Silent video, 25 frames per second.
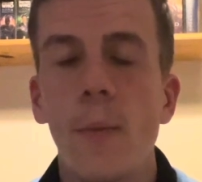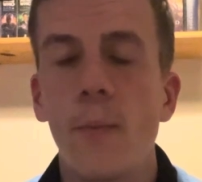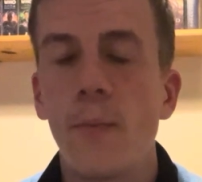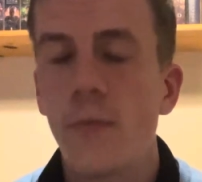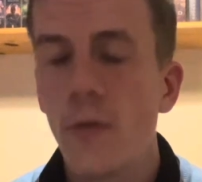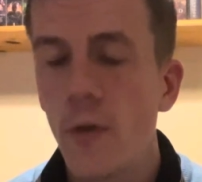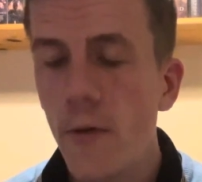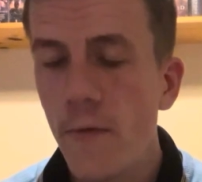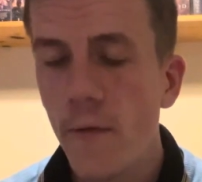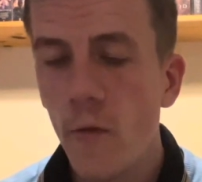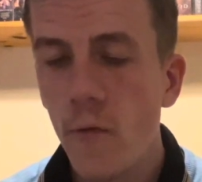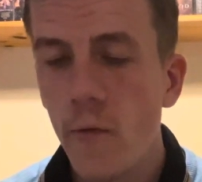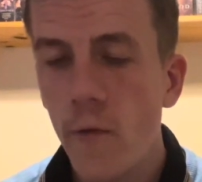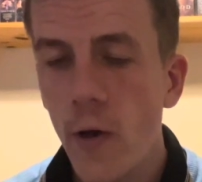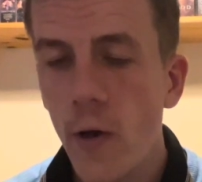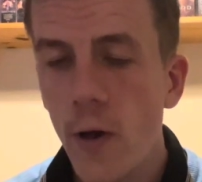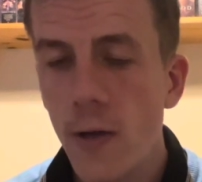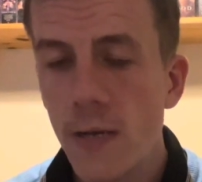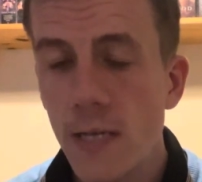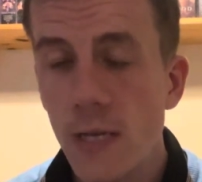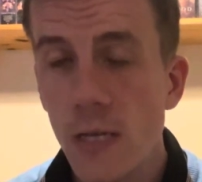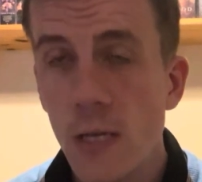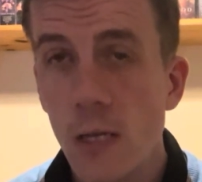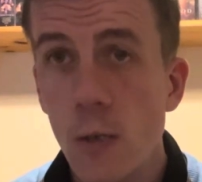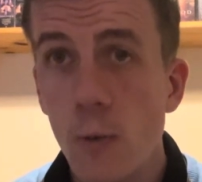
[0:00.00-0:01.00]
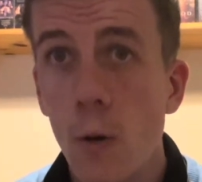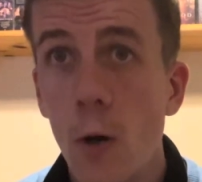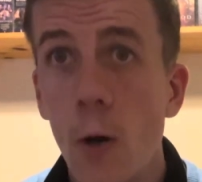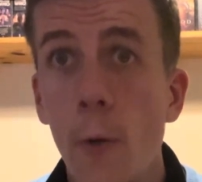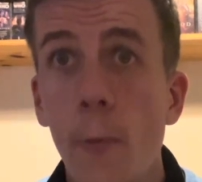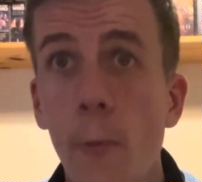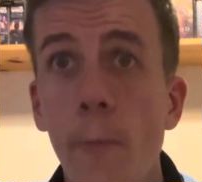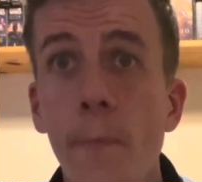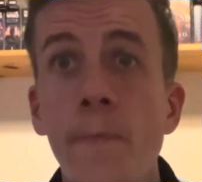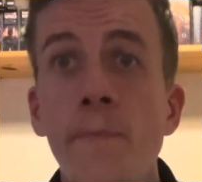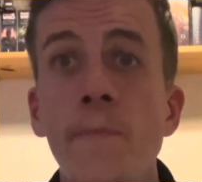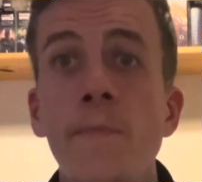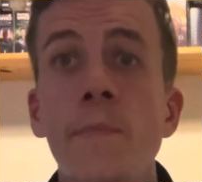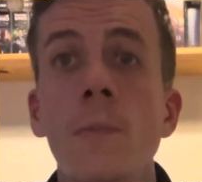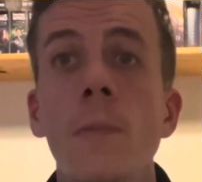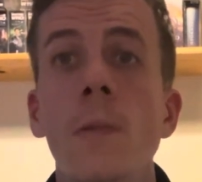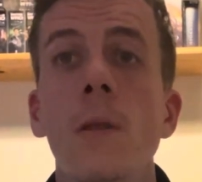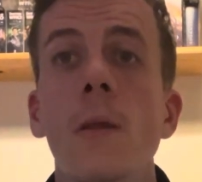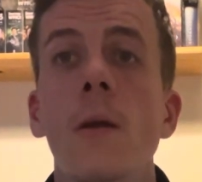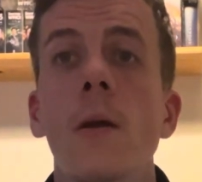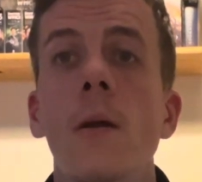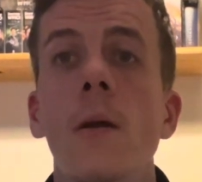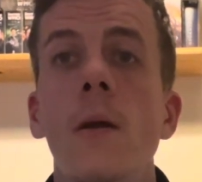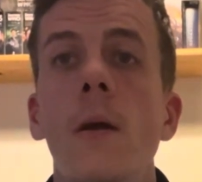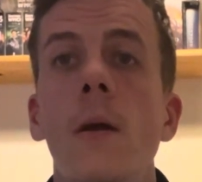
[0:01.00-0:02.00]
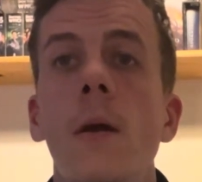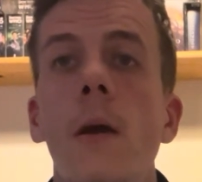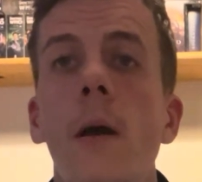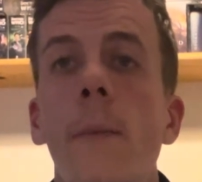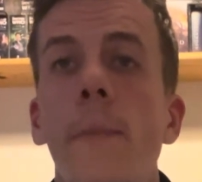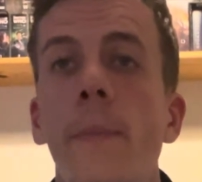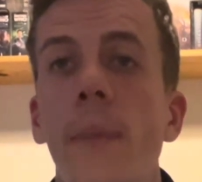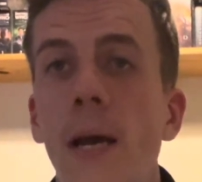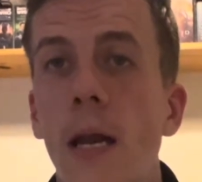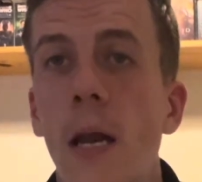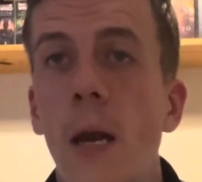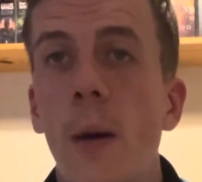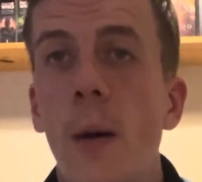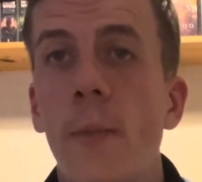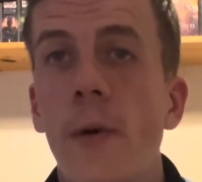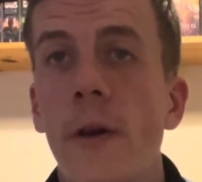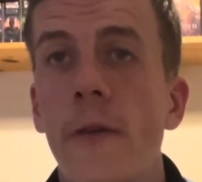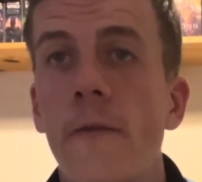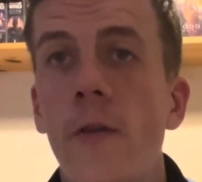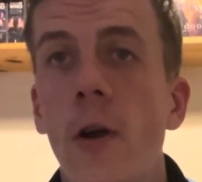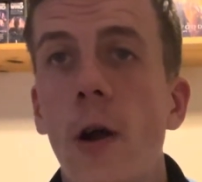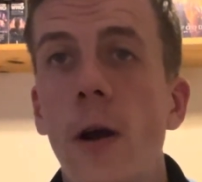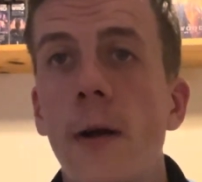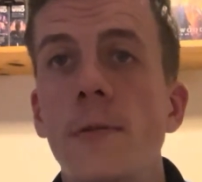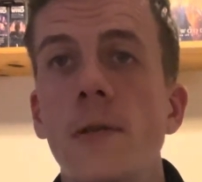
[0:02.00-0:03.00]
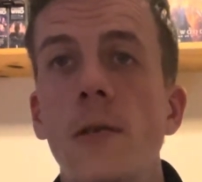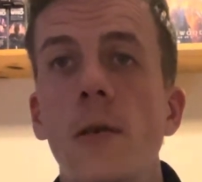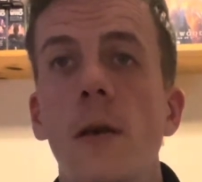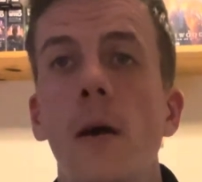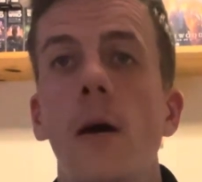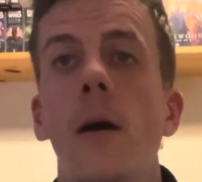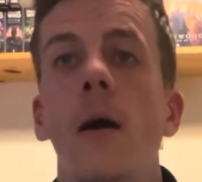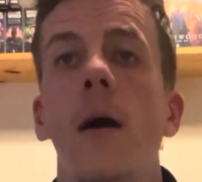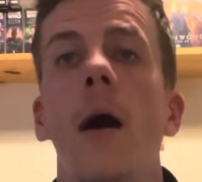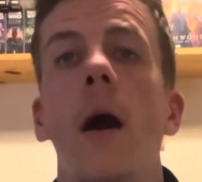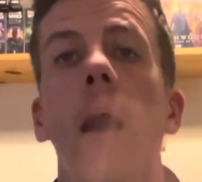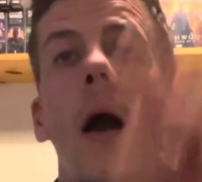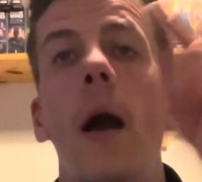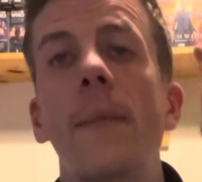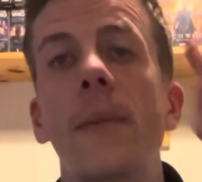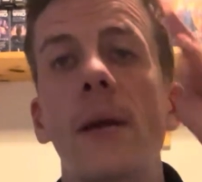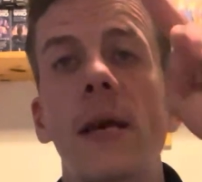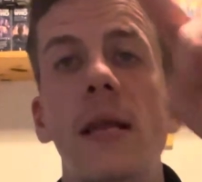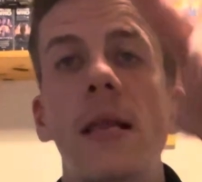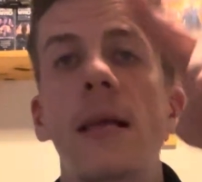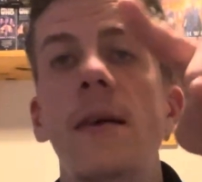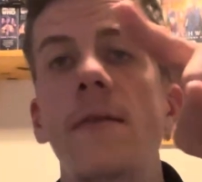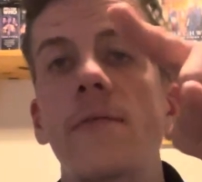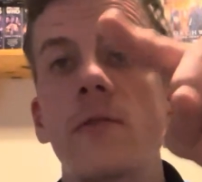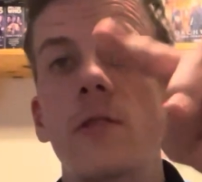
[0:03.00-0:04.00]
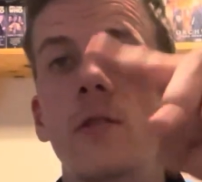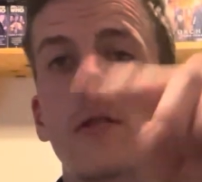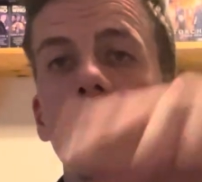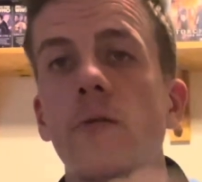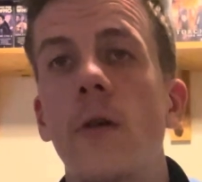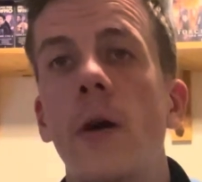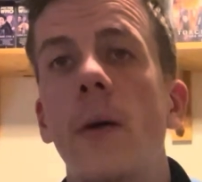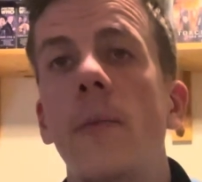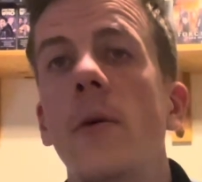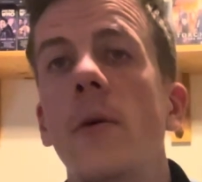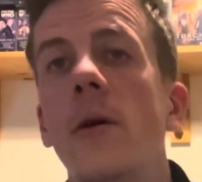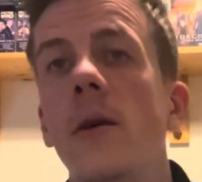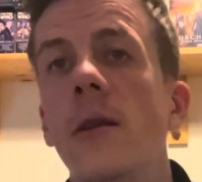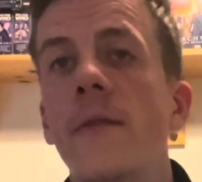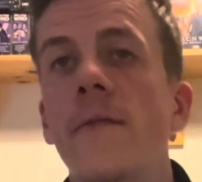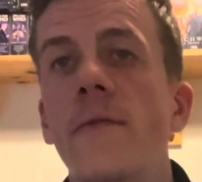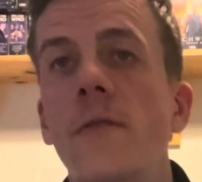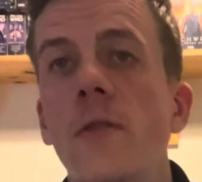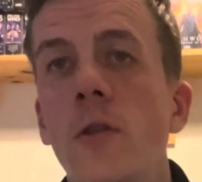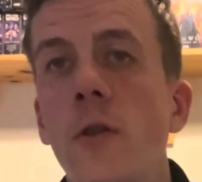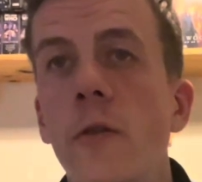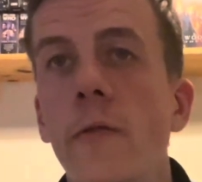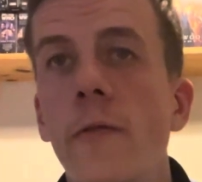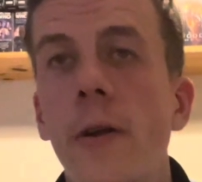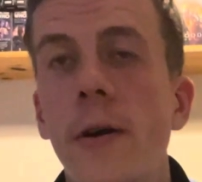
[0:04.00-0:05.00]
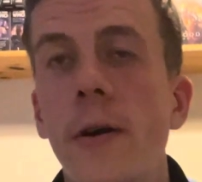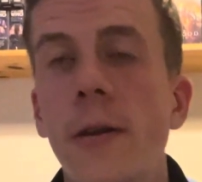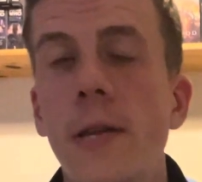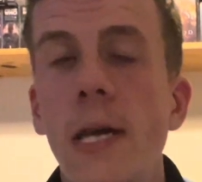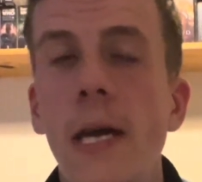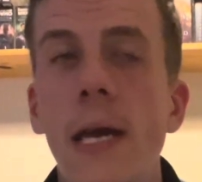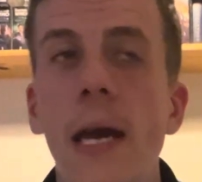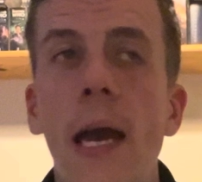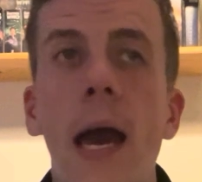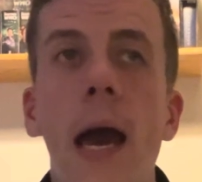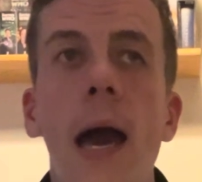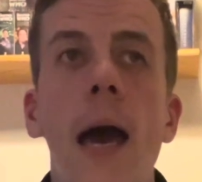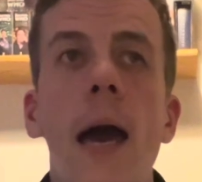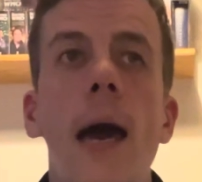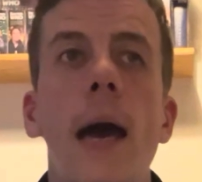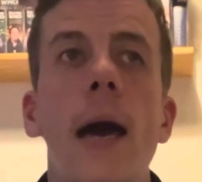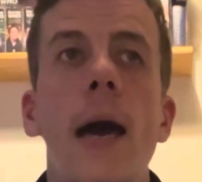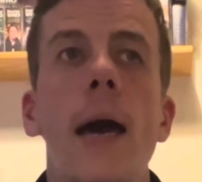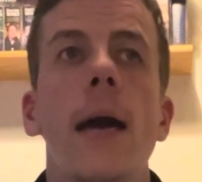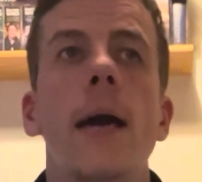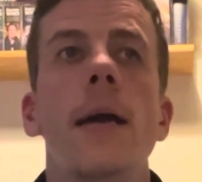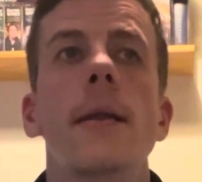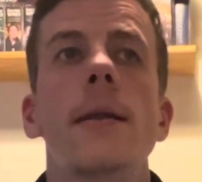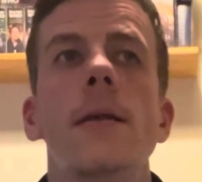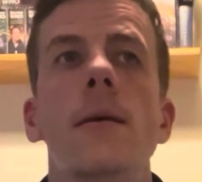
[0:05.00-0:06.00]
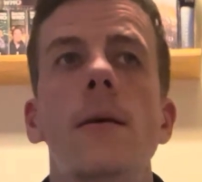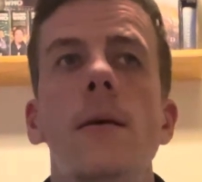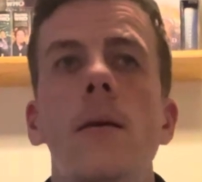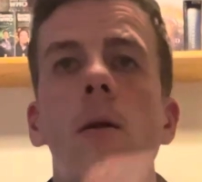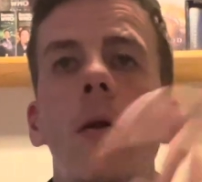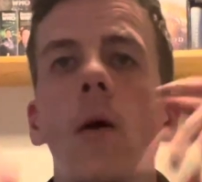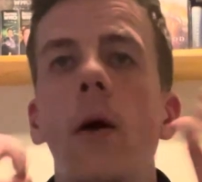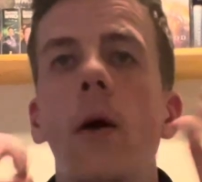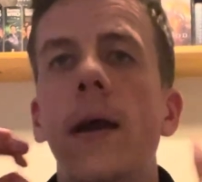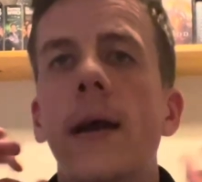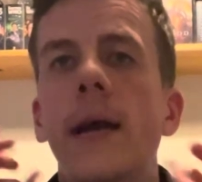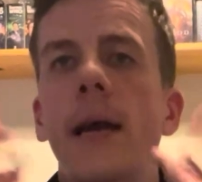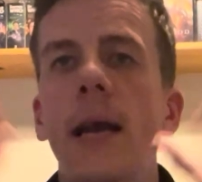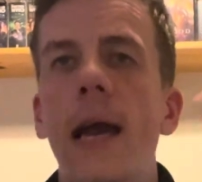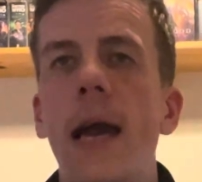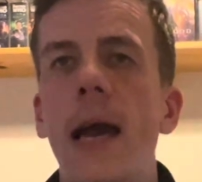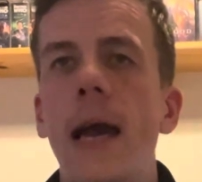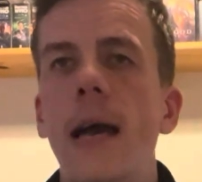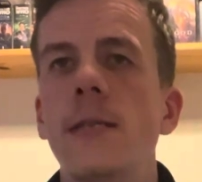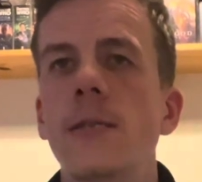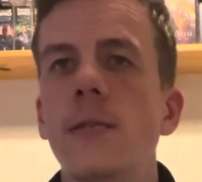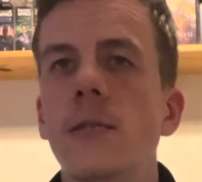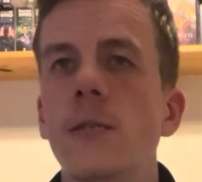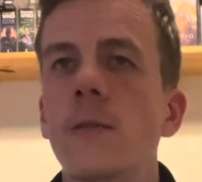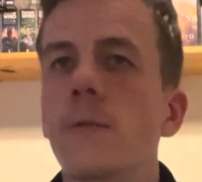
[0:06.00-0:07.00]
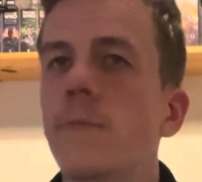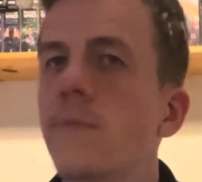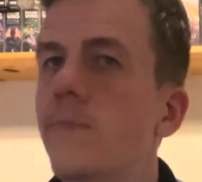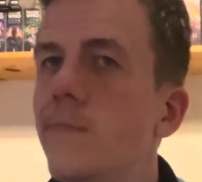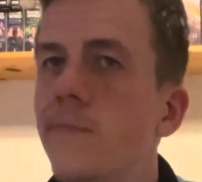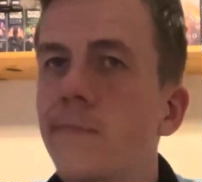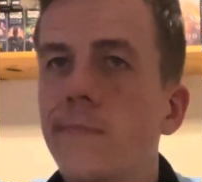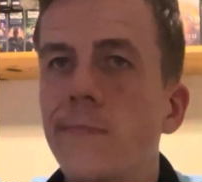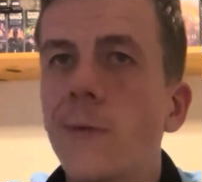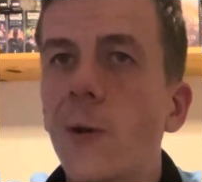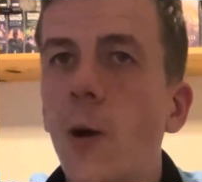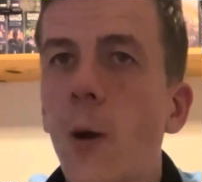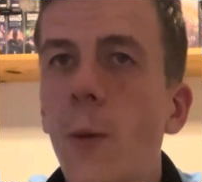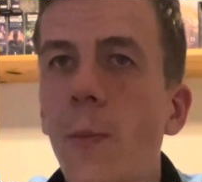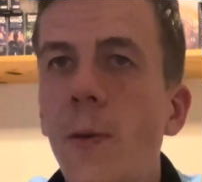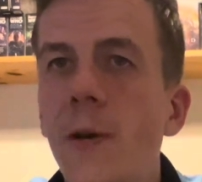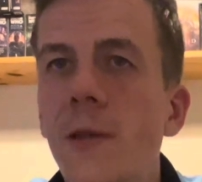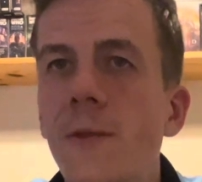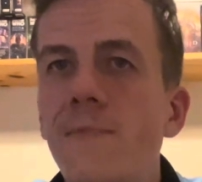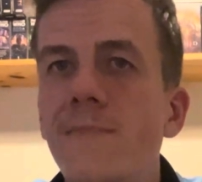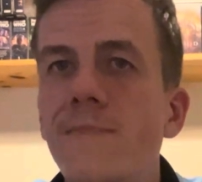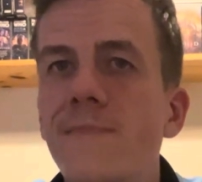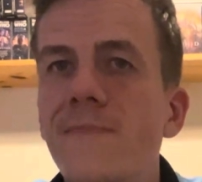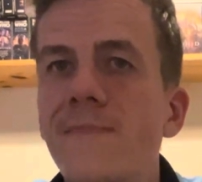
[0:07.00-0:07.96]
Beautiful writing as well, big love, big vibes. Click the subscribe button if you're new around here, and like and comment